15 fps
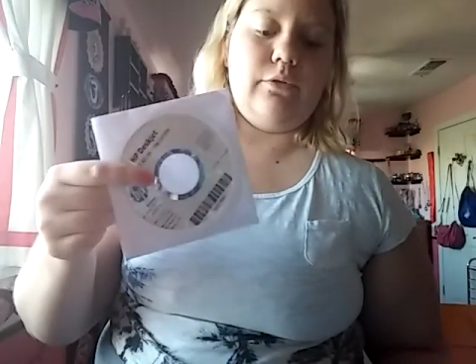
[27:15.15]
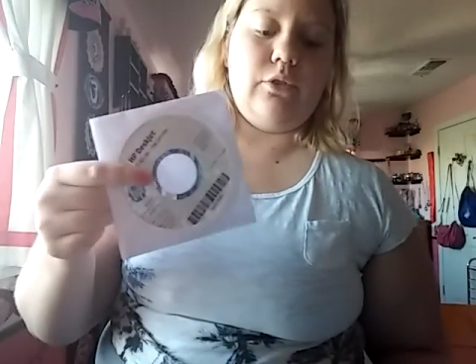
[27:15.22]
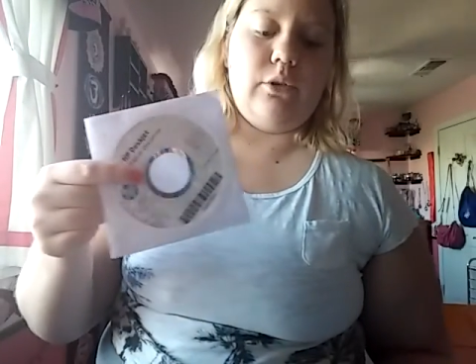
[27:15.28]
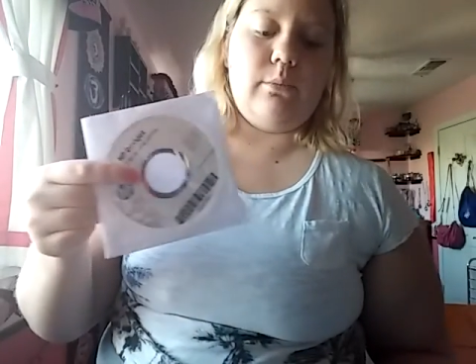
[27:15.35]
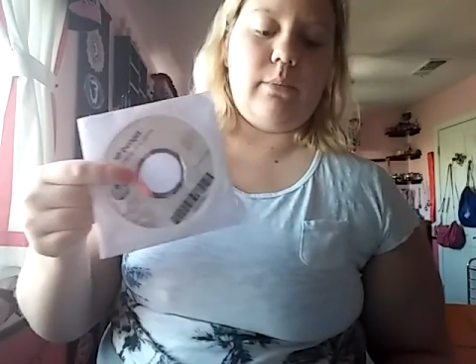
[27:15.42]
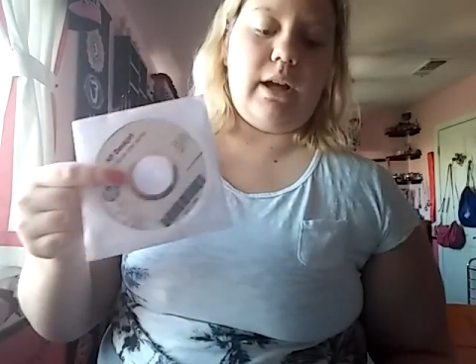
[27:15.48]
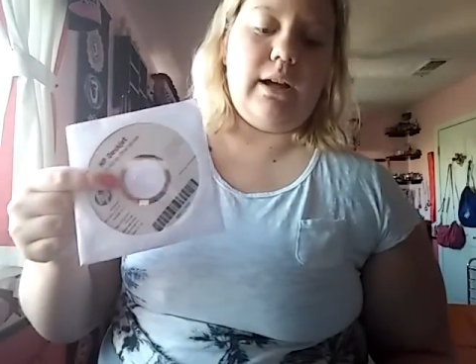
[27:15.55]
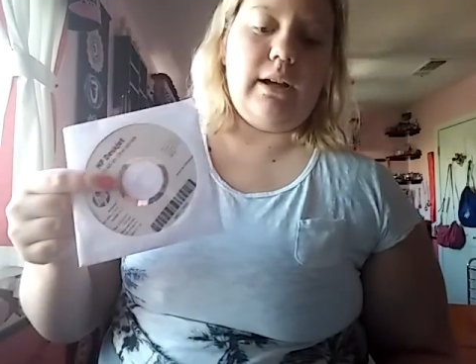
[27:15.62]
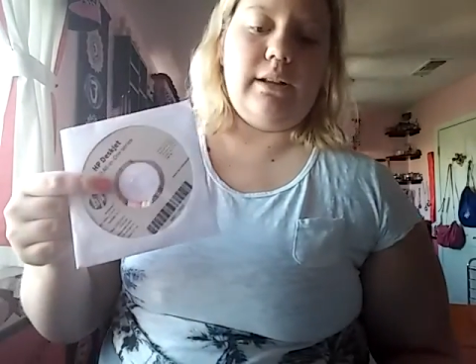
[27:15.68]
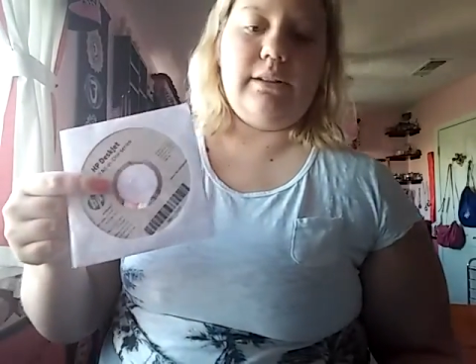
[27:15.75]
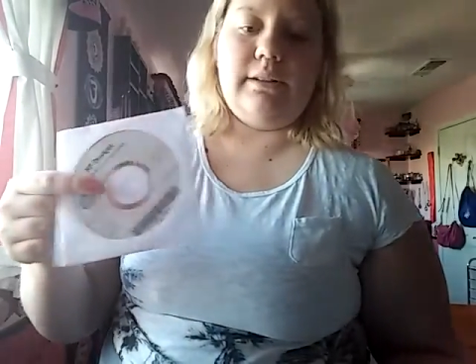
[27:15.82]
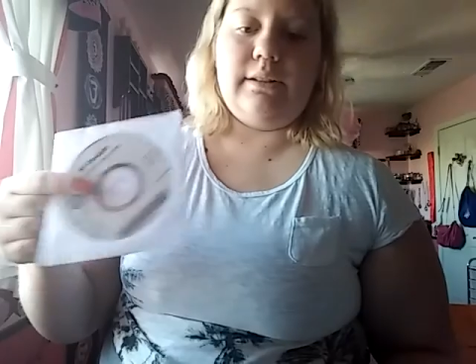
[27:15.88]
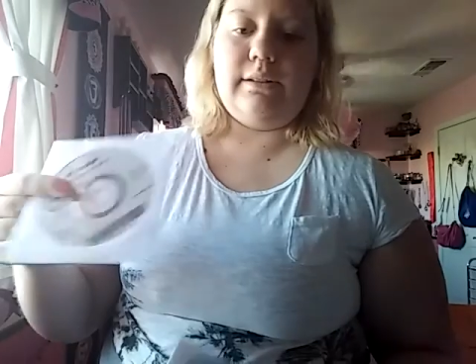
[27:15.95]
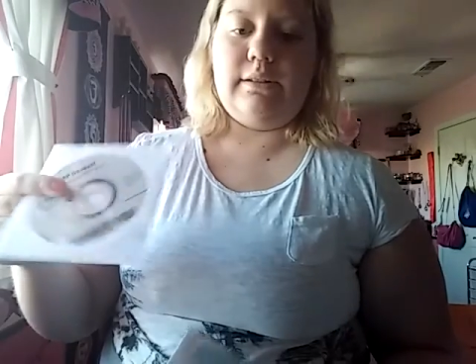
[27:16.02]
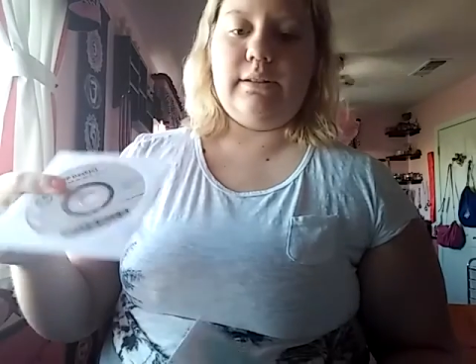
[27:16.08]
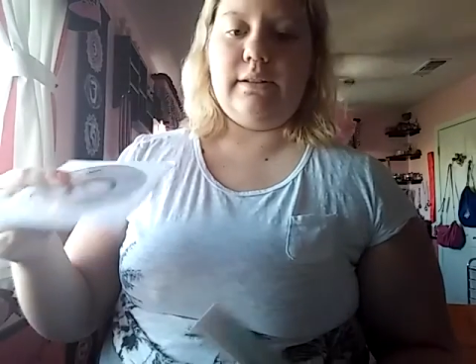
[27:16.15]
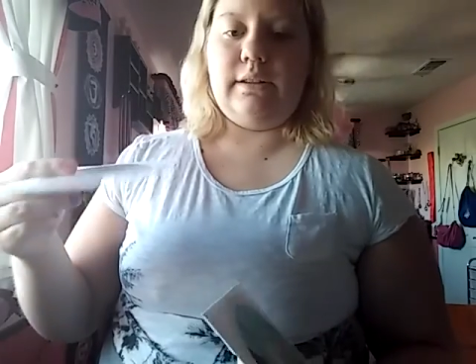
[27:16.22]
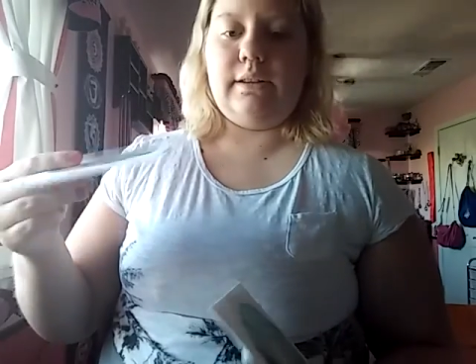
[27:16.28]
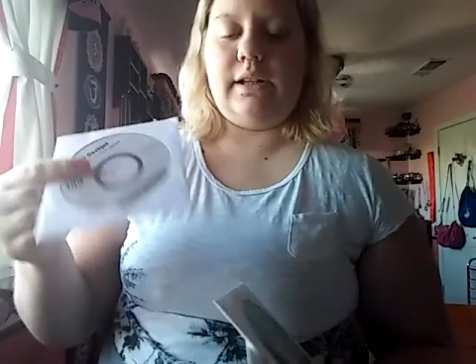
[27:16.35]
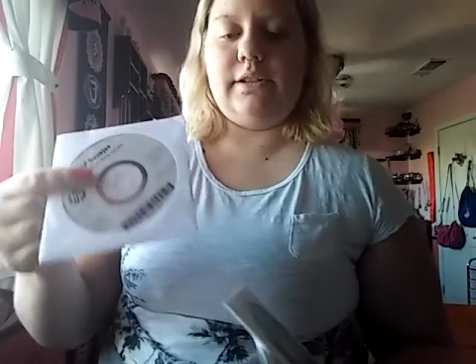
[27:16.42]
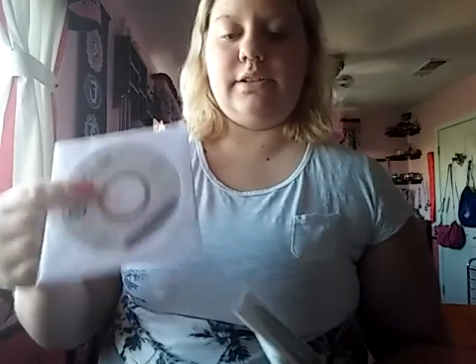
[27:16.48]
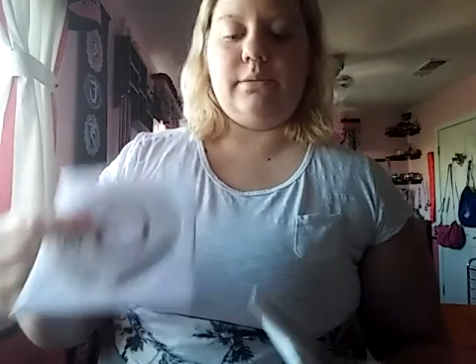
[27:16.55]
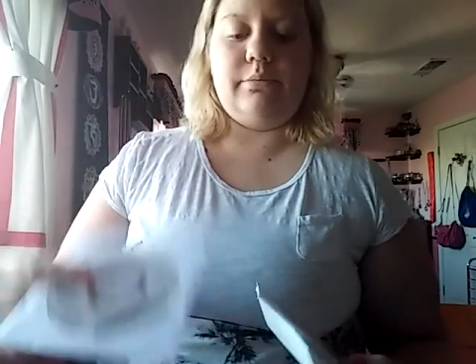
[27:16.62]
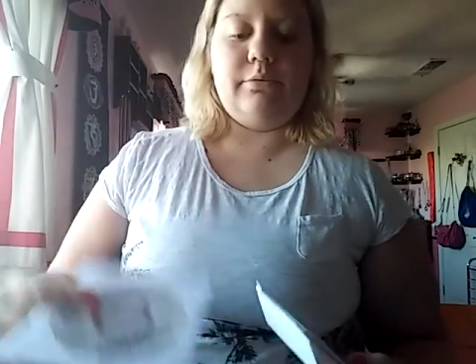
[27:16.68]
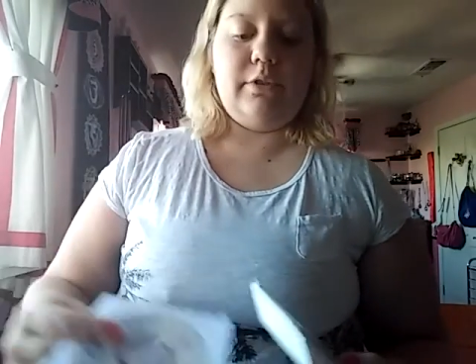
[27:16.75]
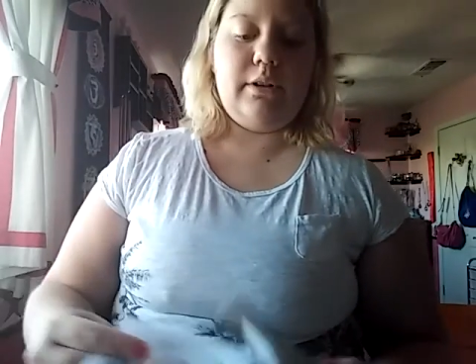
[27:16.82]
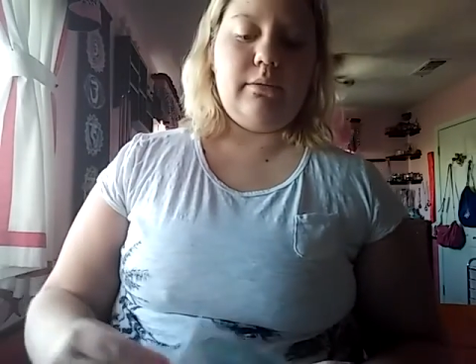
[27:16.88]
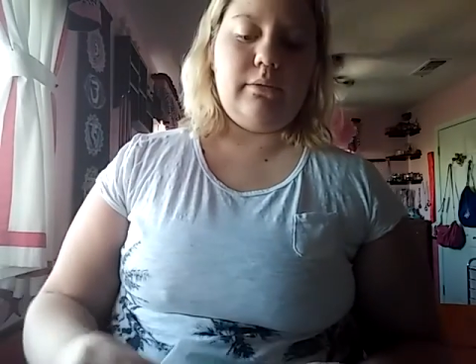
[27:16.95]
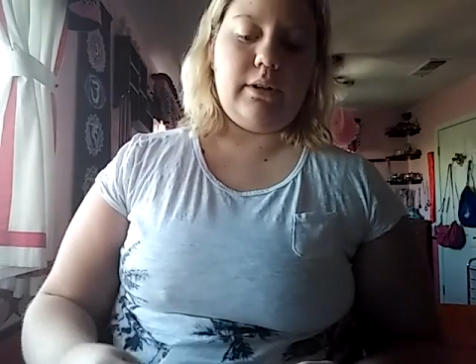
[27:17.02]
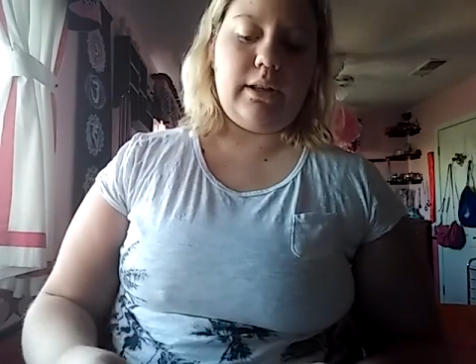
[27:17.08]
formats and things to
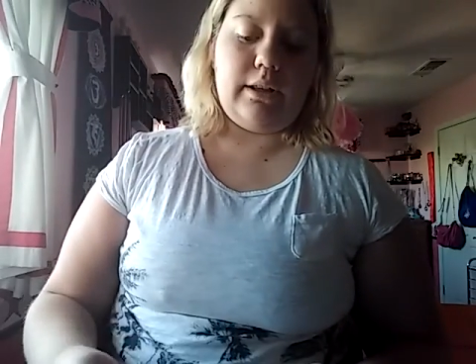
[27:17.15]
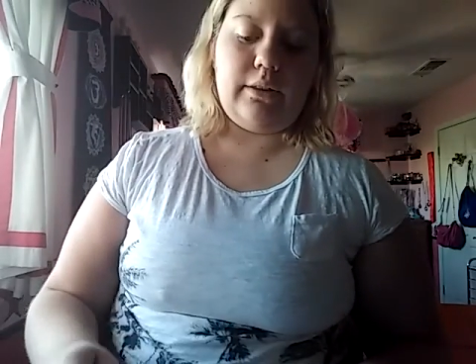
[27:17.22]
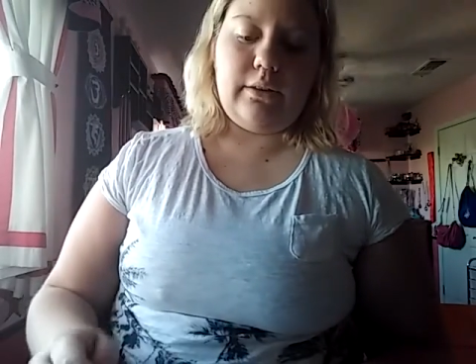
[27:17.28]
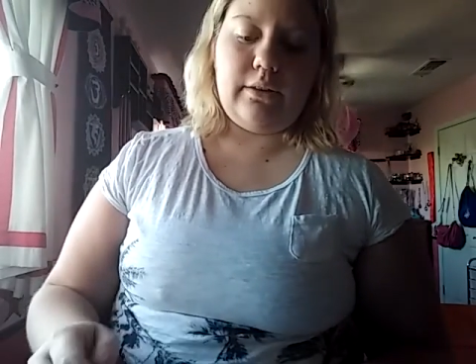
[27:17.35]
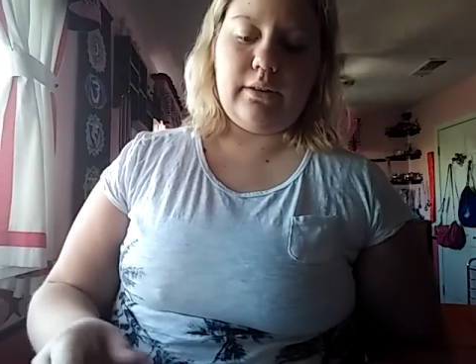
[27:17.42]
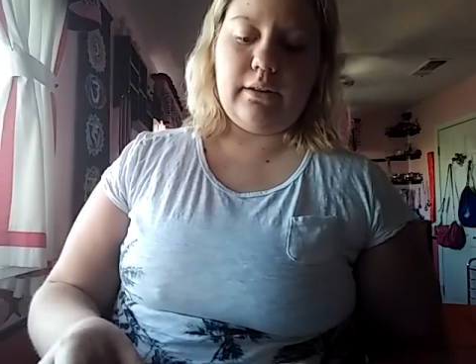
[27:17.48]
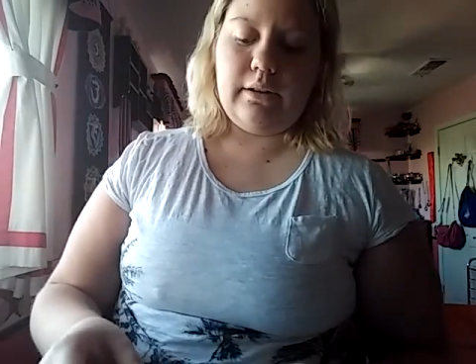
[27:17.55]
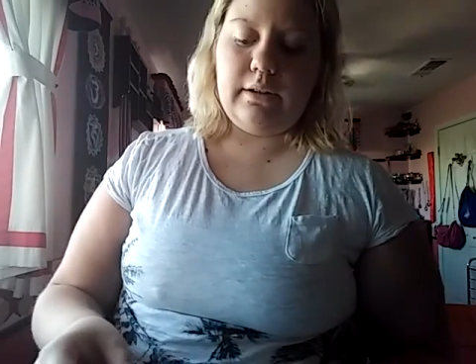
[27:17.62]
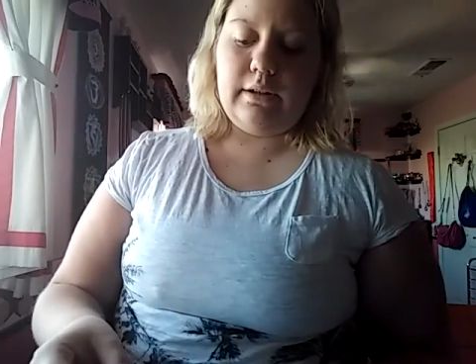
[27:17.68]
print with.